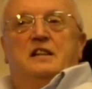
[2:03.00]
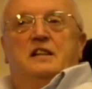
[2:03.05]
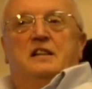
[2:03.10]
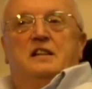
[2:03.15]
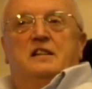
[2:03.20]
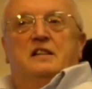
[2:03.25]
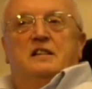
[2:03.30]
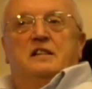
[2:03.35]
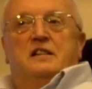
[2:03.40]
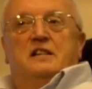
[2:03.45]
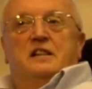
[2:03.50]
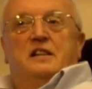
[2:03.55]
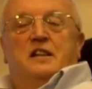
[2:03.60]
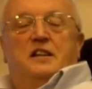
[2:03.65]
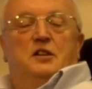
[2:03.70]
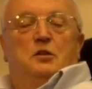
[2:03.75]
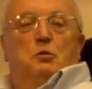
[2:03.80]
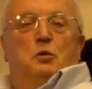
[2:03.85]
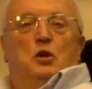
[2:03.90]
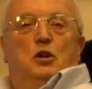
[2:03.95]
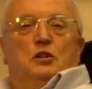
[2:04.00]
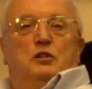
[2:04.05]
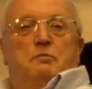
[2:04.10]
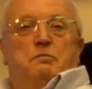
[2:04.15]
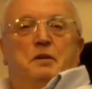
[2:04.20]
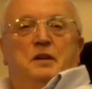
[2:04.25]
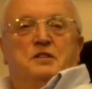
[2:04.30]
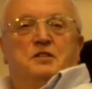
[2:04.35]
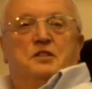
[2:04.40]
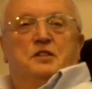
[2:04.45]
the world of
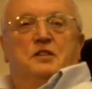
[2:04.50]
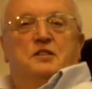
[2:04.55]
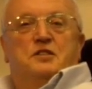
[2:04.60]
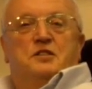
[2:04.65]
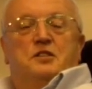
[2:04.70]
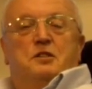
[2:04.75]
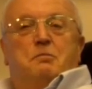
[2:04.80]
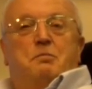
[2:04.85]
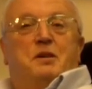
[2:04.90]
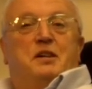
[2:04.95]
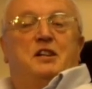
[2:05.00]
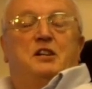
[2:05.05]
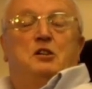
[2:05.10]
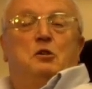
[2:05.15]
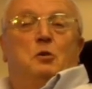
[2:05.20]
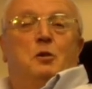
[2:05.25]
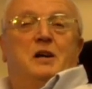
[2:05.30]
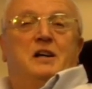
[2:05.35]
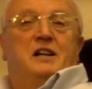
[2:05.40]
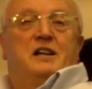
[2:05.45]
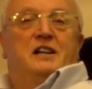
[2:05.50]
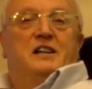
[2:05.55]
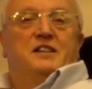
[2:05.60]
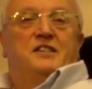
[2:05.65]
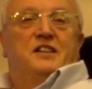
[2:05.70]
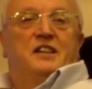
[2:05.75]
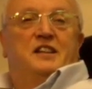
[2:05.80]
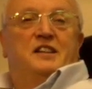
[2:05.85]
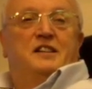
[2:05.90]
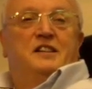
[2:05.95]
business, the bigger you are,
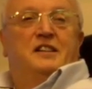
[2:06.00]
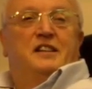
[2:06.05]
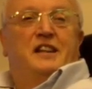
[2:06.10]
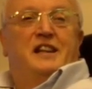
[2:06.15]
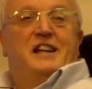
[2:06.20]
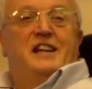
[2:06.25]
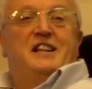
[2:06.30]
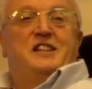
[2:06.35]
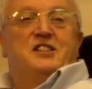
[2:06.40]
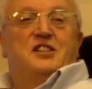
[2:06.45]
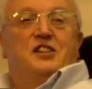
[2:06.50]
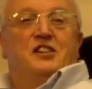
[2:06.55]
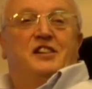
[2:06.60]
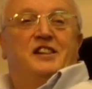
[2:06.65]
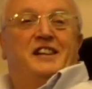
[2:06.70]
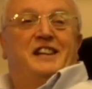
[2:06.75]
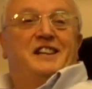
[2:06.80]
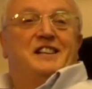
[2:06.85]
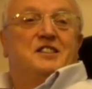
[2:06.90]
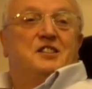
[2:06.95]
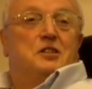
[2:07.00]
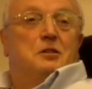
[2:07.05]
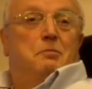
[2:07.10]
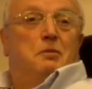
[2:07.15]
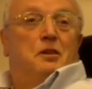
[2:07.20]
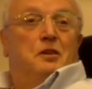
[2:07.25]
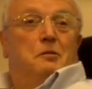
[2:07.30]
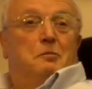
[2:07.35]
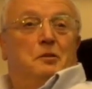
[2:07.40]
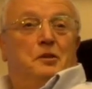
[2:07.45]
then the easier it is to
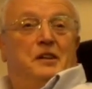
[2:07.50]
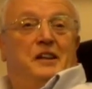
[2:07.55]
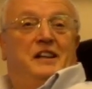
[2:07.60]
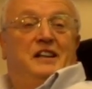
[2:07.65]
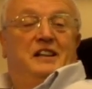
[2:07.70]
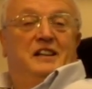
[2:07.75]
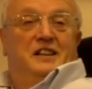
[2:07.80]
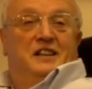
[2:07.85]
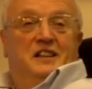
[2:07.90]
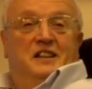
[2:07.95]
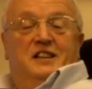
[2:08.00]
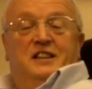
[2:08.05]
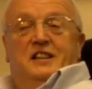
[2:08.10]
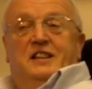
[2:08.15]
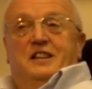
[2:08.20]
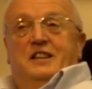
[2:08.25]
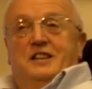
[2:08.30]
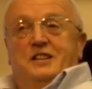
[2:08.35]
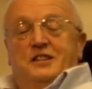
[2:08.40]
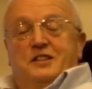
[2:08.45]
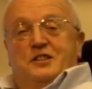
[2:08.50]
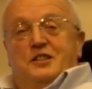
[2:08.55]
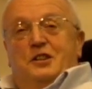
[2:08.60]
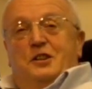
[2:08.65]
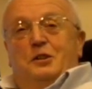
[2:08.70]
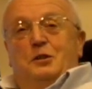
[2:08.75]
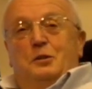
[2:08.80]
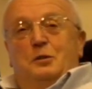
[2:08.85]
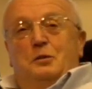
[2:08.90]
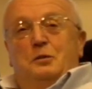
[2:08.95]
borrow money.
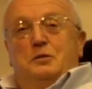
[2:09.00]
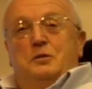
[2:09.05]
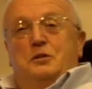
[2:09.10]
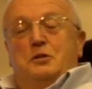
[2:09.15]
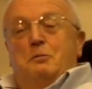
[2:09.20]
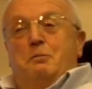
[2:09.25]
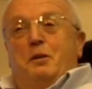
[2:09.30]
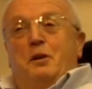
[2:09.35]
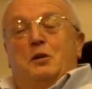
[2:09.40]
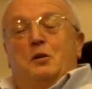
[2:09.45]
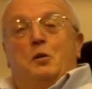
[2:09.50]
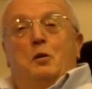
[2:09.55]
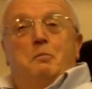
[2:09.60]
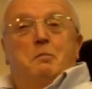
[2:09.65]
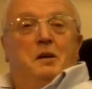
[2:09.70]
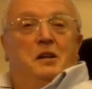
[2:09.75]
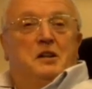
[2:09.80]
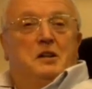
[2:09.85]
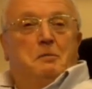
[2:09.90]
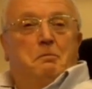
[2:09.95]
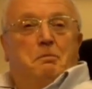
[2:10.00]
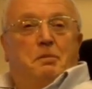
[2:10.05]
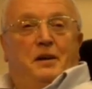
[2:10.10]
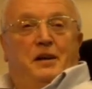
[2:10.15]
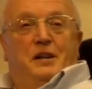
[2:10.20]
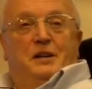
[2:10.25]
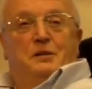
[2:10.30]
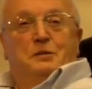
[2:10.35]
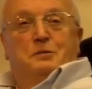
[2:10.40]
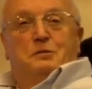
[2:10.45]
So to borrow £1 million
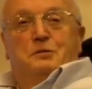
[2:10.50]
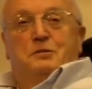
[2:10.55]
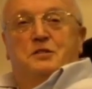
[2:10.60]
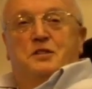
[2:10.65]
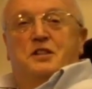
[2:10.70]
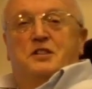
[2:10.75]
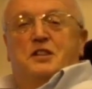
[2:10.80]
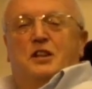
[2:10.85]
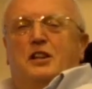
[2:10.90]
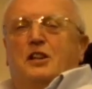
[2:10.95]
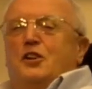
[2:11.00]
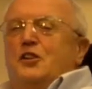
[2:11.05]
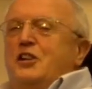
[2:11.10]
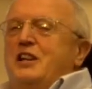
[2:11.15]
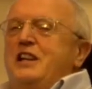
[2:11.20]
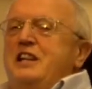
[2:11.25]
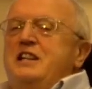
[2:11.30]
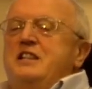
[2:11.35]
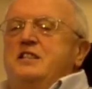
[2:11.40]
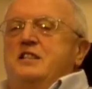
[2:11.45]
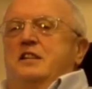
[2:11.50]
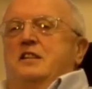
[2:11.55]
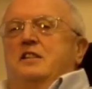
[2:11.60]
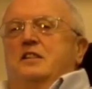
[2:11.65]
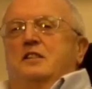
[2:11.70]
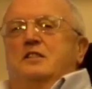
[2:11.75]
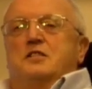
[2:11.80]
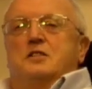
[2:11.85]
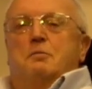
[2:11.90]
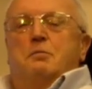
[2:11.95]
is a lot easier
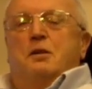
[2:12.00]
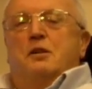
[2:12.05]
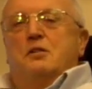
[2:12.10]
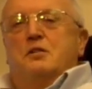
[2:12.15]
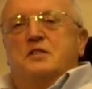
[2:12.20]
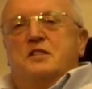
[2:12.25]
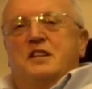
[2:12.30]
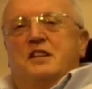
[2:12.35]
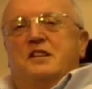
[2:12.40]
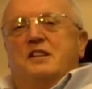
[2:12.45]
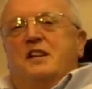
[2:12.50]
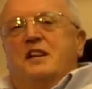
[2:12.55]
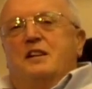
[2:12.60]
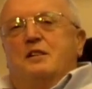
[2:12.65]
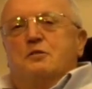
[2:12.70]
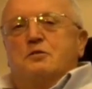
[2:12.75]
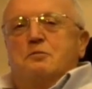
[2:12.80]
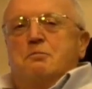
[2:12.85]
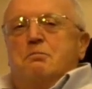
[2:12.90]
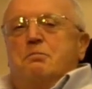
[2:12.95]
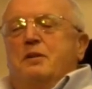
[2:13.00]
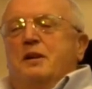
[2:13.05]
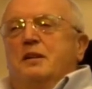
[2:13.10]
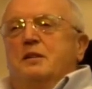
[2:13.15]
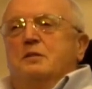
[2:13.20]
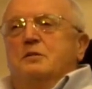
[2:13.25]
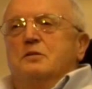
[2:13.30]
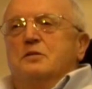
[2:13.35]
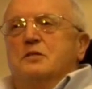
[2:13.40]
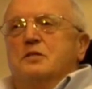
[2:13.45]
than to borrow
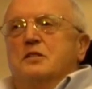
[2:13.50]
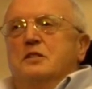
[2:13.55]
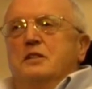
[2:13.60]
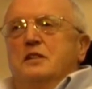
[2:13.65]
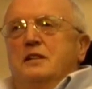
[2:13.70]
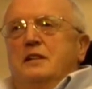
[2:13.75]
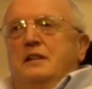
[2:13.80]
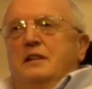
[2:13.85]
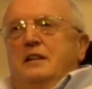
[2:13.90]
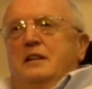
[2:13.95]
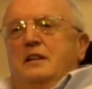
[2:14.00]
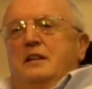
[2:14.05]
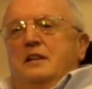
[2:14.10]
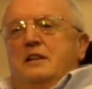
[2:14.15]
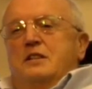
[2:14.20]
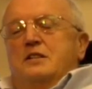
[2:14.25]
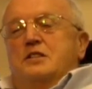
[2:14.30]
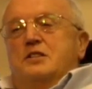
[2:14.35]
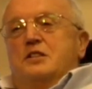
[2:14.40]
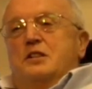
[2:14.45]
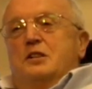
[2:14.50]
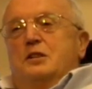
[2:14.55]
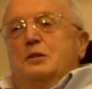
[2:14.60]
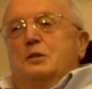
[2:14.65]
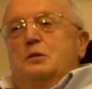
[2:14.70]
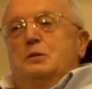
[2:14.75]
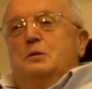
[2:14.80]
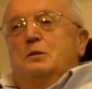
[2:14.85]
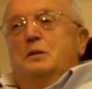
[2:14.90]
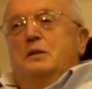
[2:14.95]
£10,000.
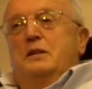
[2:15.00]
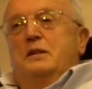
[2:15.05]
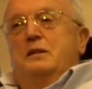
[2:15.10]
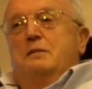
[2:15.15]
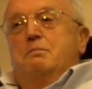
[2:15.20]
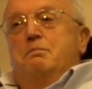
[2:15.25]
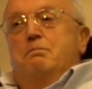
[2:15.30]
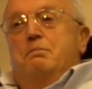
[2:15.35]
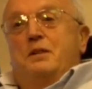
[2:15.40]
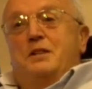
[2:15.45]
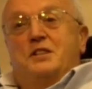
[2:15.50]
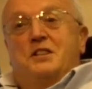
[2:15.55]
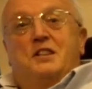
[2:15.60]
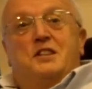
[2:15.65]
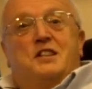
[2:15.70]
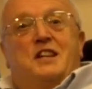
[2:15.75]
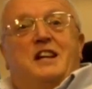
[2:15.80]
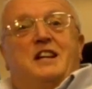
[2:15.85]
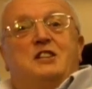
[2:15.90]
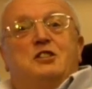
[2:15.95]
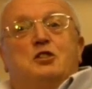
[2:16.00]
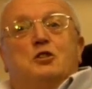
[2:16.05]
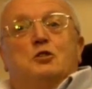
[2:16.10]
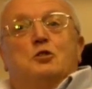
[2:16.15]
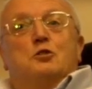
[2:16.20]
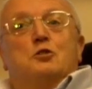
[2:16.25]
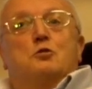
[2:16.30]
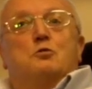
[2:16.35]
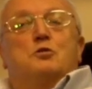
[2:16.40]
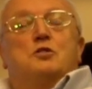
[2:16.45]
So Business
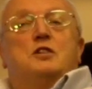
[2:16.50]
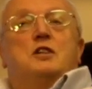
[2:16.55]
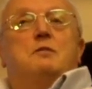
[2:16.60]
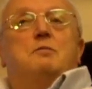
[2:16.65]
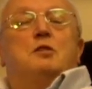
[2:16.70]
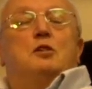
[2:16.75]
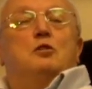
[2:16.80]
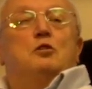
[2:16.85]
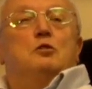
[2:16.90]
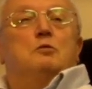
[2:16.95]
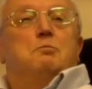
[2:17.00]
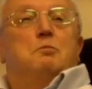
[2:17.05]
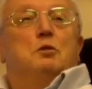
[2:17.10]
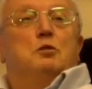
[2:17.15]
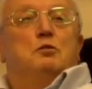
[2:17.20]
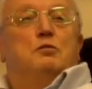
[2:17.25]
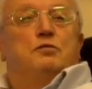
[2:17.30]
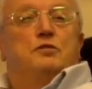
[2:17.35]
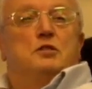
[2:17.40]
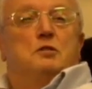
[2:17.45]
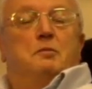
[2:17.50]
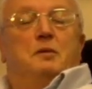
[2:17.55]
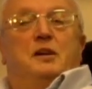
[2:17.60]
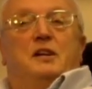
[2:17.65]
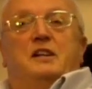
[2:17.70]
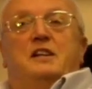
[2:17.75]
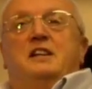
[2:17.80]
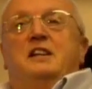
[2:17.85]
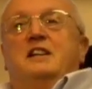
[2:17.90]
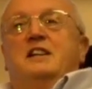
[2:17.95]
Angels seemed a good move to
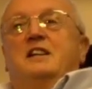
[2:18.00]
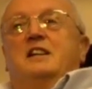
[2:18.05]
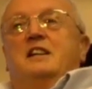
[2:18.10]
me